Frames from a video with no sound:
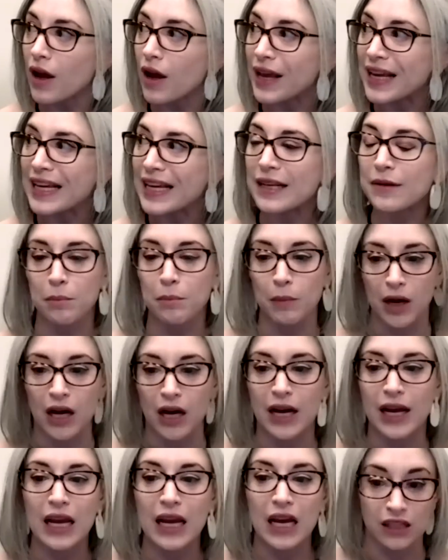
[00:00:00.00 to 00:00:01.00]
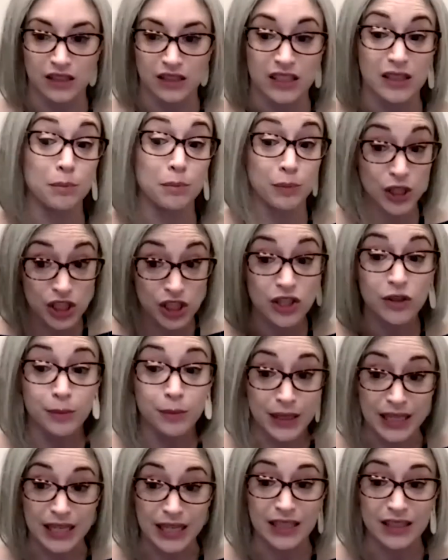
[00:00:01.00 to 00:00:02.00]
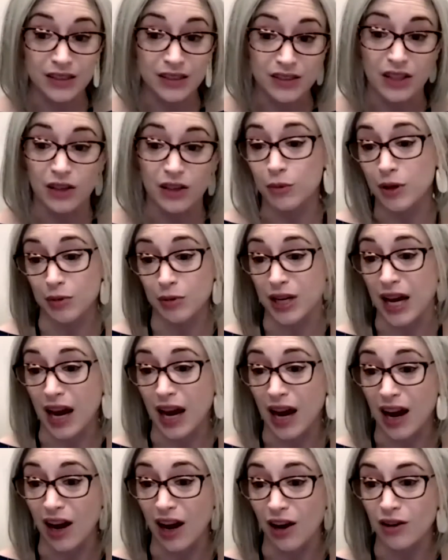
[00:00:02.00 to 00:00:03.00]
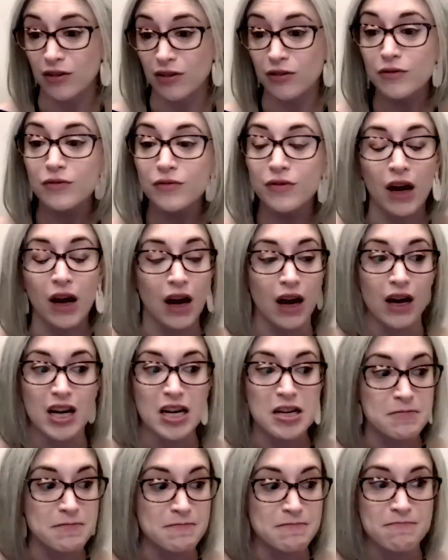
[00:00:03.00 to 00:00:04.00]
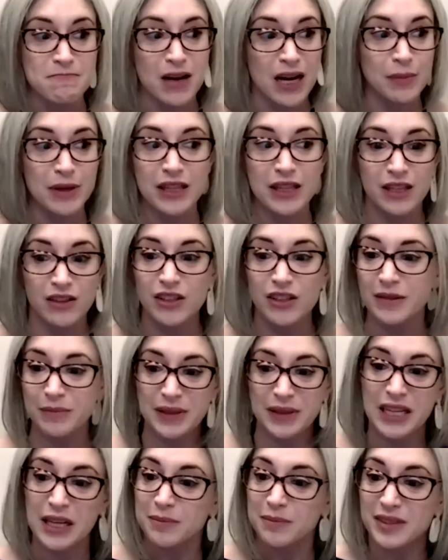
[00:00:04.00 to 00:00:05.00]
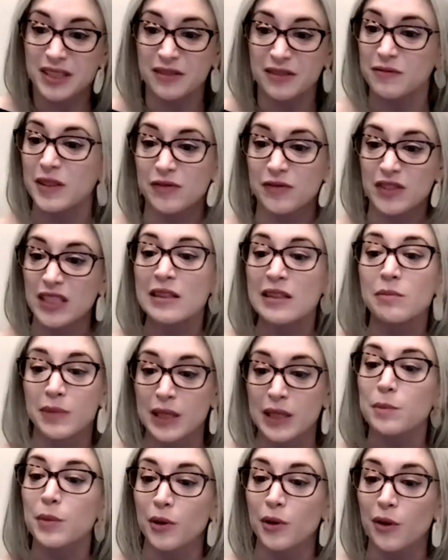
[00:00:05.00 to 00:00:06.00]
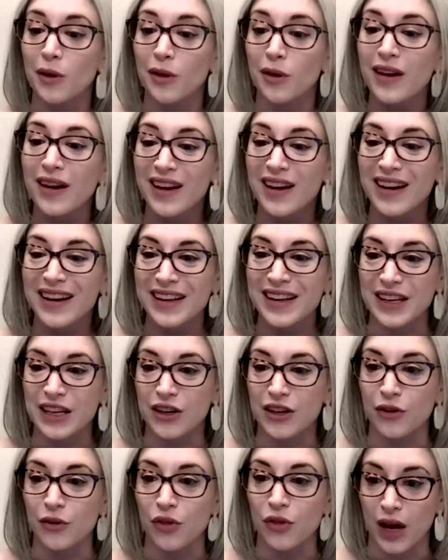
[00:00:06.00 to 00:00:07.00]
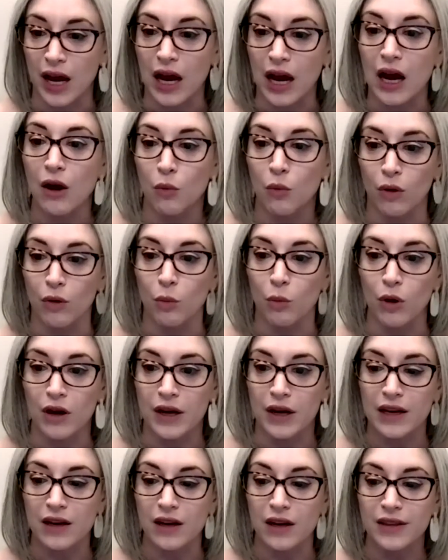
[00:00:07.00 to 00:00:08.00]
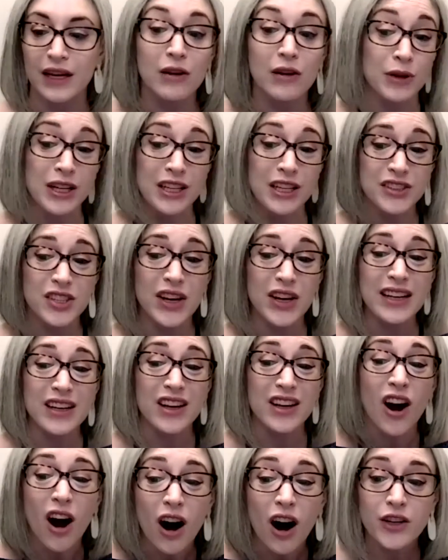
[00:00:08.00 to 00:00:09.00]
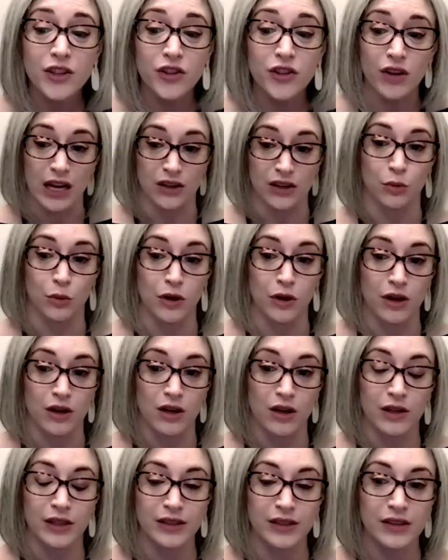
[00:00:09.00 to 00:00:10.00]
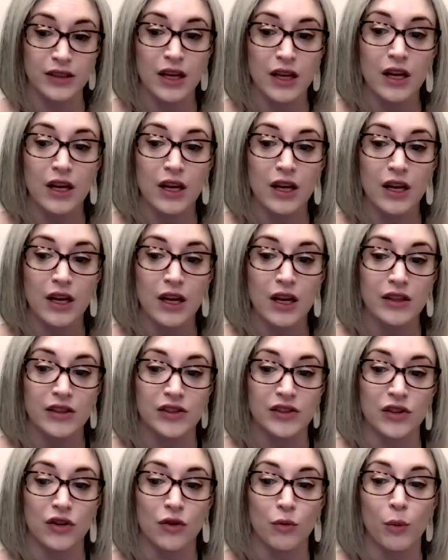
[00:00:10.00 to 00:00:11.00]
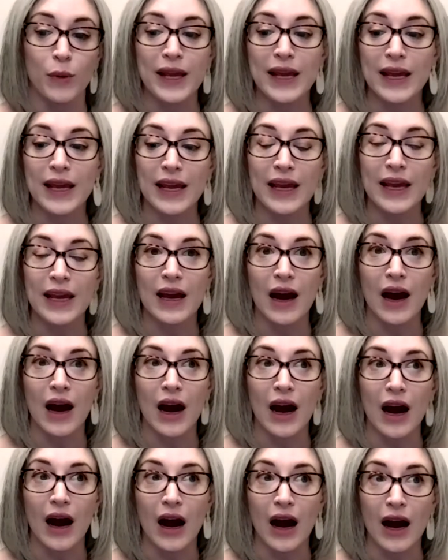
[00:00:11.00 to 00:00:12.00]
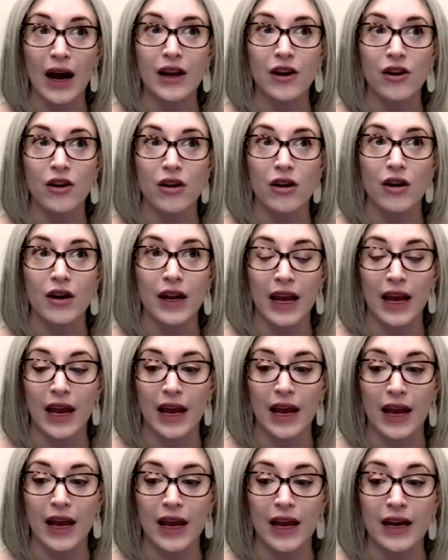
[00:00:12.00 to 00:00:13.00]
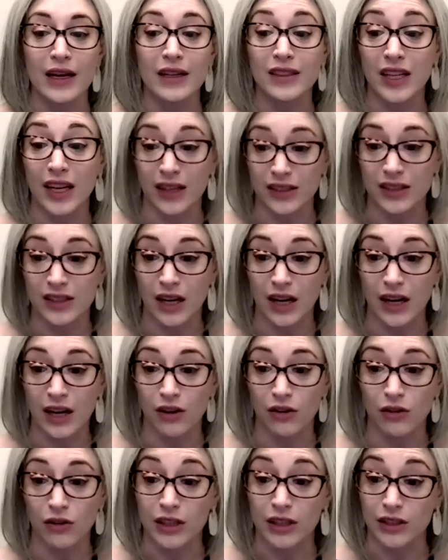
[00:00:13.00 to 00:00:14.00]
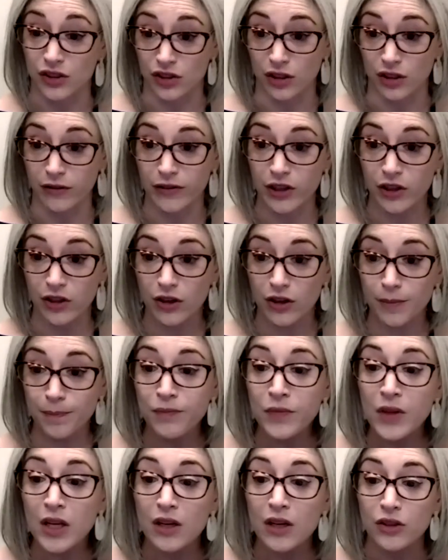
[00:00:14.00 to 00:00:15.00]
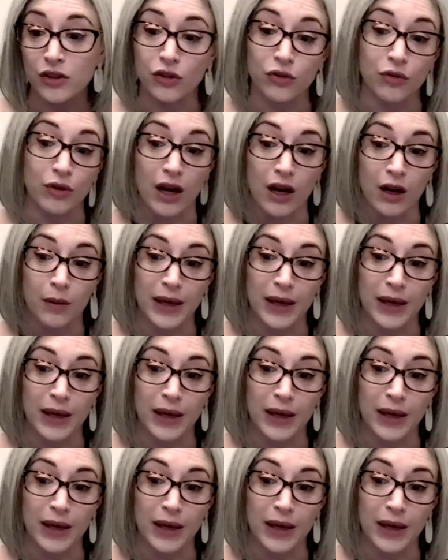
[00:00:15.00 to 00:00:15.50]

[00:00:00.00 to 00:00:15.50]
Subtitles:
in my exhibition meetings that we would have, I mean, there could be up to 15 people, you know, that were working on that. We also had contract workers. So we hired a textile conservator to come in.